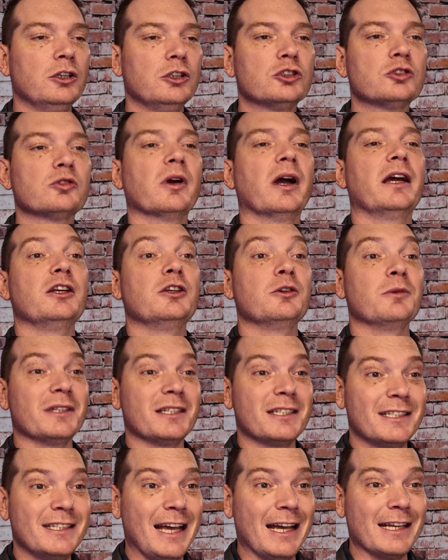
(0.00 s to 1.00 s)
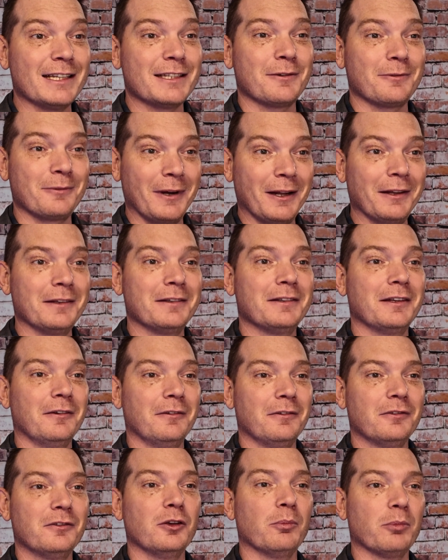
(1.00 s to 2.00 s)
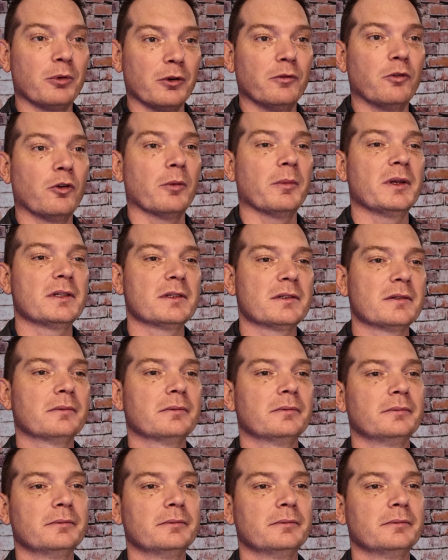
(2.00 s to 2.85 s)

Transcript: trying to assess relative to performance.